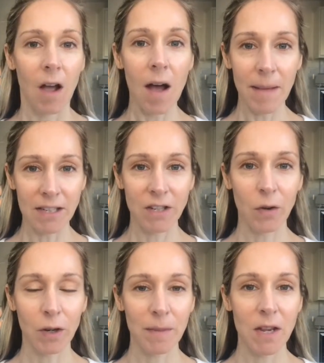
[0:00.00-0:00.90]
I'm actually
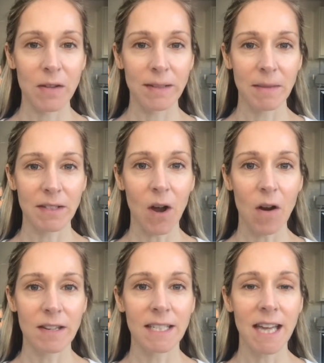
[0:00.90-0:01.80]
not going to be using
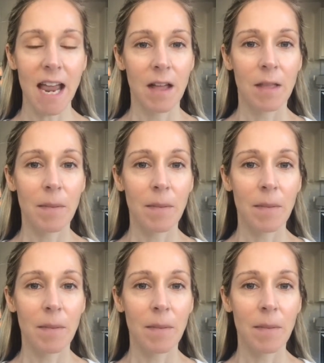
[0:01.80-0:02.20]
mascara today.